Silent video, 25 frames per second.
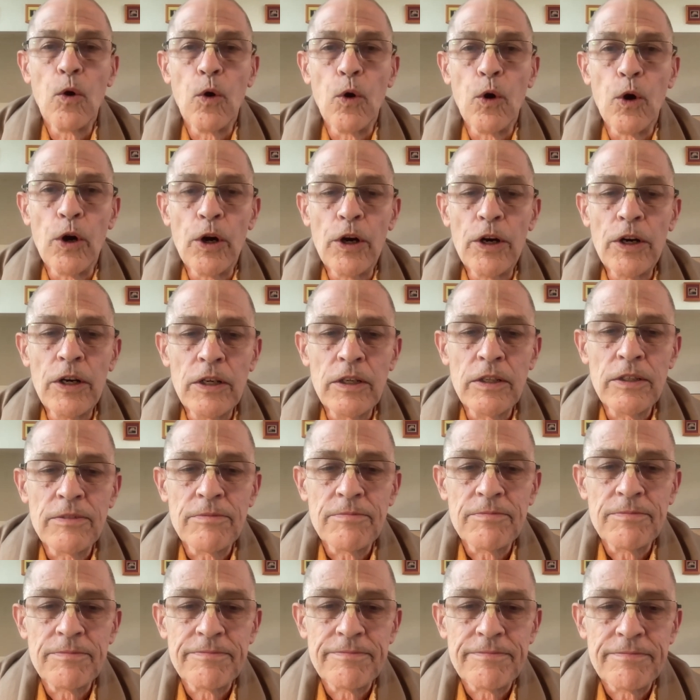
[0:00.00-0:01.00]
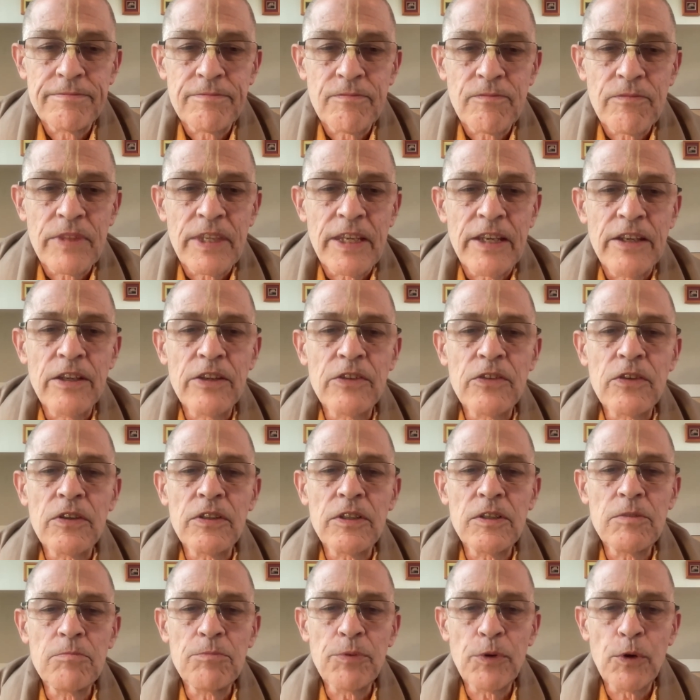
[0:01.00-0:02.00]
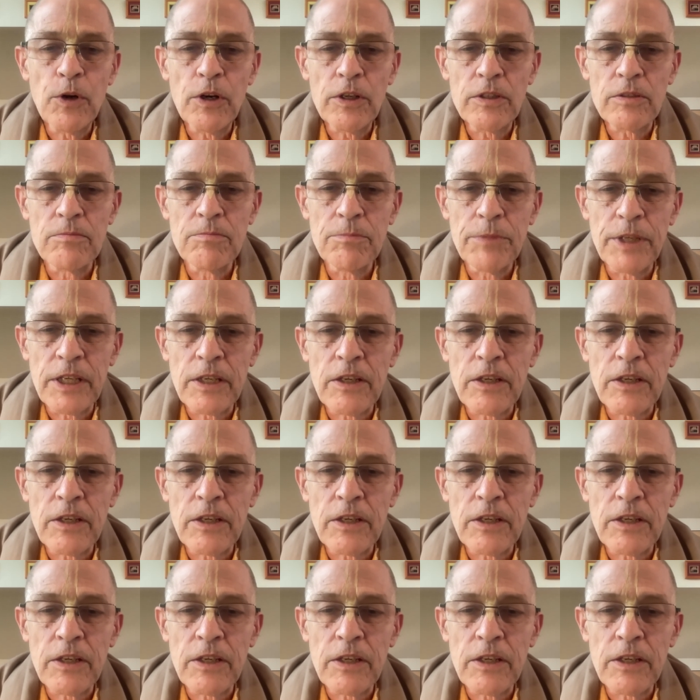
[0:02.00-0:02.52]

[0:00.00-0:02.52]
Or is it important